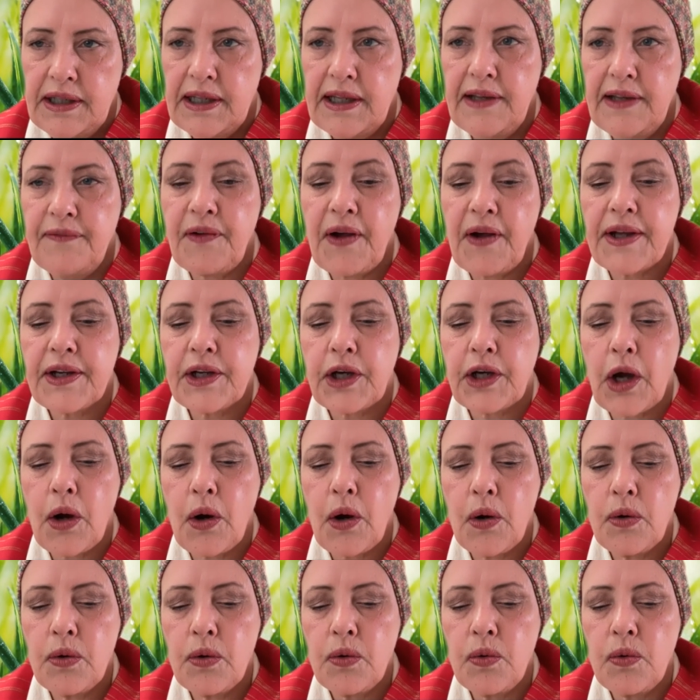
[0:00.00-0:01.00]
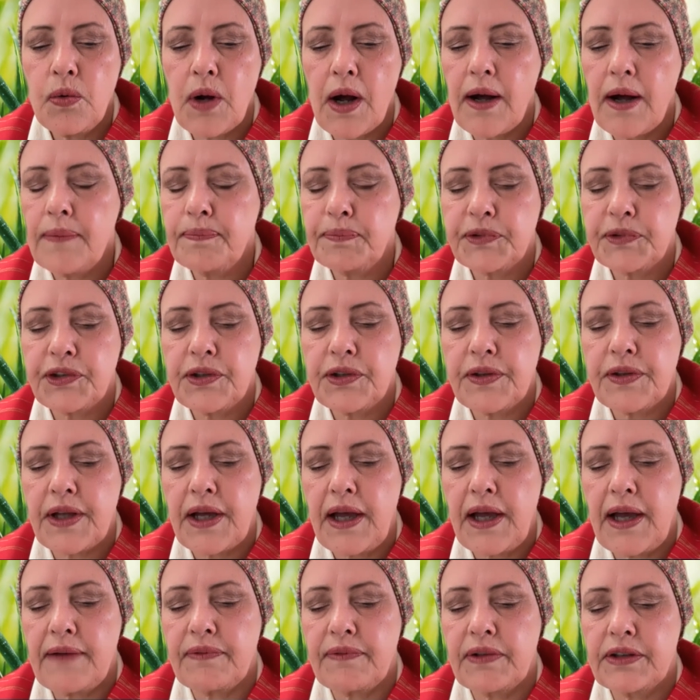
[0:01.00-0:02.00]
If I go up to the
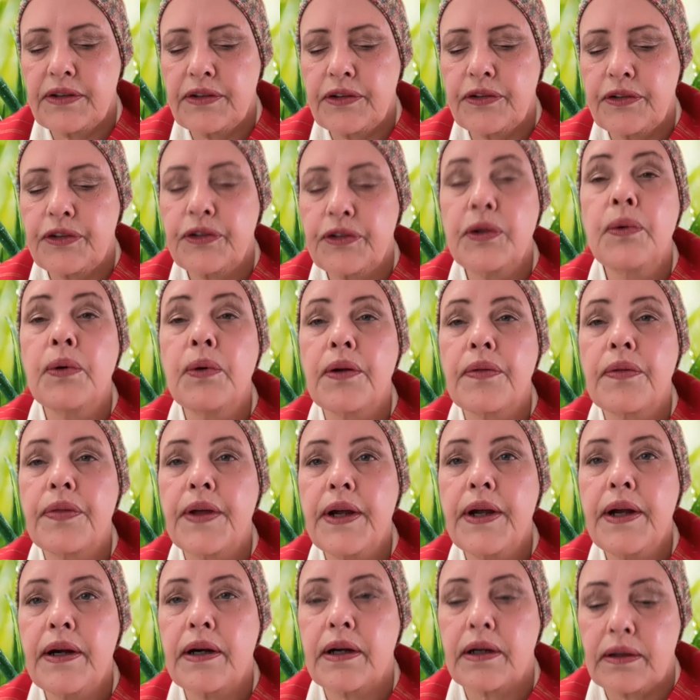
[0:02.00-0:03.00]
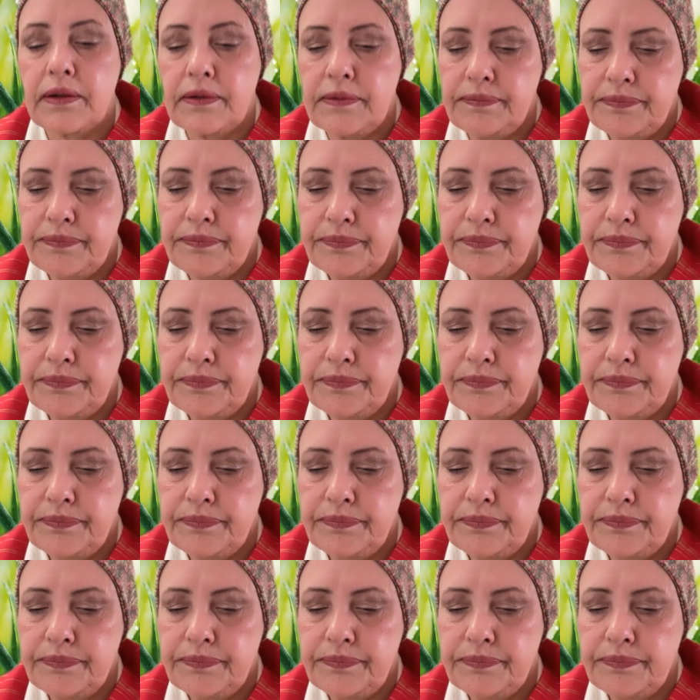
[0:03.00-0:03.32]
heavens, you are there.